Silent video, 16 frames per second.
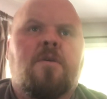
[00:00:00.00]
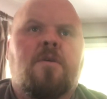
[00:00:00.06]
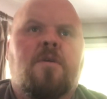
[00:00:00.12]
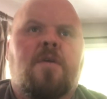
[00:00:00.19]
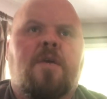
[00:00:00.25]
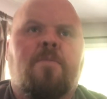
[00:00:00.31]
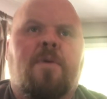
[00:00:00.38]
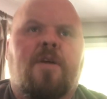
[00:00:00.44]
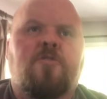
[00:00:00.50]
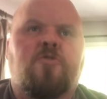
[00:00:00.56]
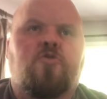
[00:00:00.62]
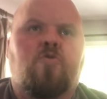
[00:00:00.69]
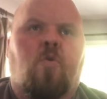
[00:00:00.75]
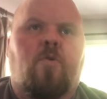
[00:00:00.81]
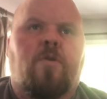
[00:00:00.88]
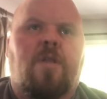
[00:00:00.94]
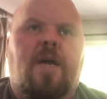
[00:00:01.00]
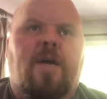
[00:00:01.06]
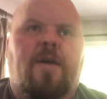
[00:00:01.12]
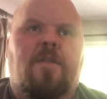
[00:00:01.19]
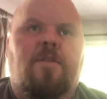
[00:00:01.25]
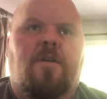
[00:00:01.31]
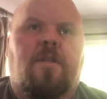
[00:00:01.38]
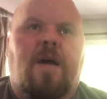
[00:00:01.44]
he made Jordan
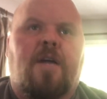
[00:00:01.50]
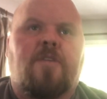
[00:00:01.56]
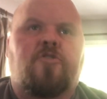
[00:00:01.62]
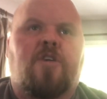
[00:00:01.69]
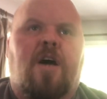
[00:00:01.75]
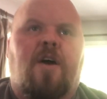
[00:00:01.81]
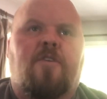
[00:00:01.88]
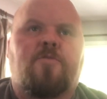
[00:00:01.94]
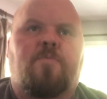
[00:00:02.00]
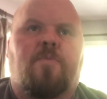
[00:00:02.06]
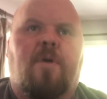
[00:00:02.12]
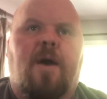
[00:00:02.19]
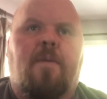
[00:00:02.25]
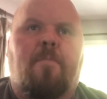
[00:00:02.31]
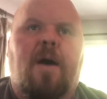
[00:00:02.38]
Leggett look like child's play.